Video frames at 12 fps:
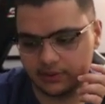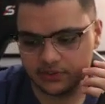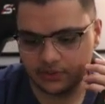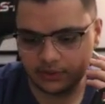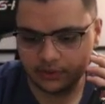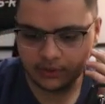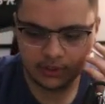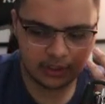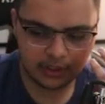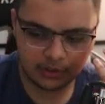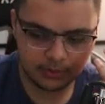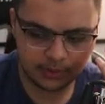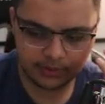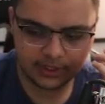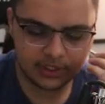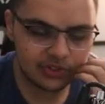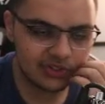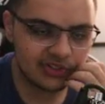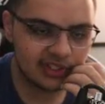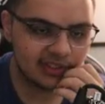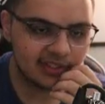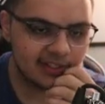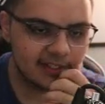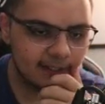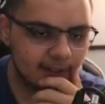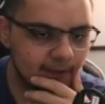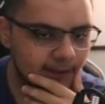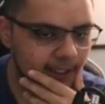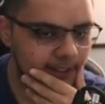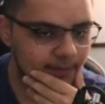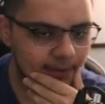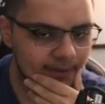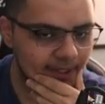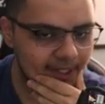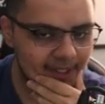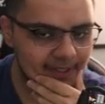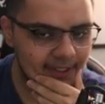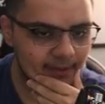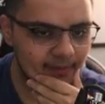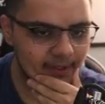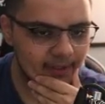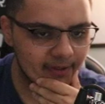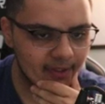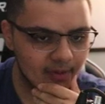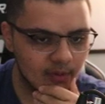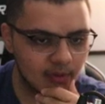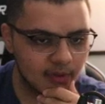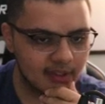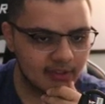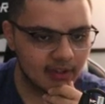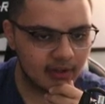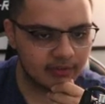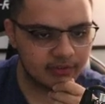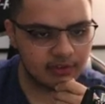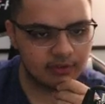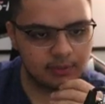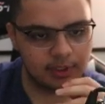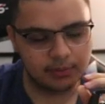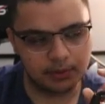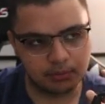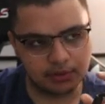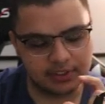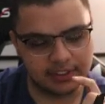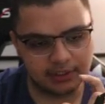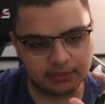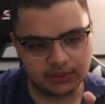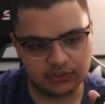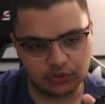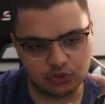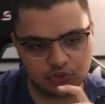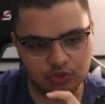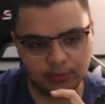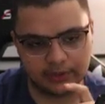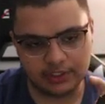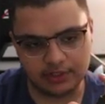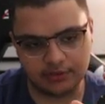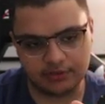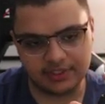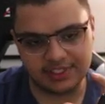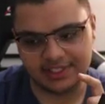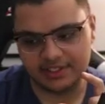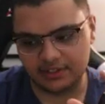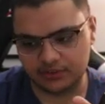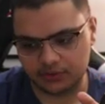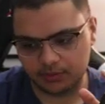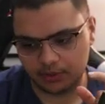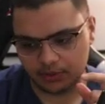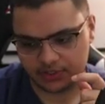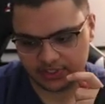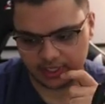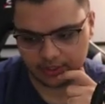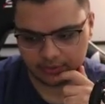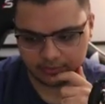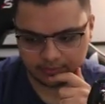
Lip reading: So it'll be really interesting to see nonetheless. But yeah, it's going to be really tough to be able to predict because there's so many different details to parse out.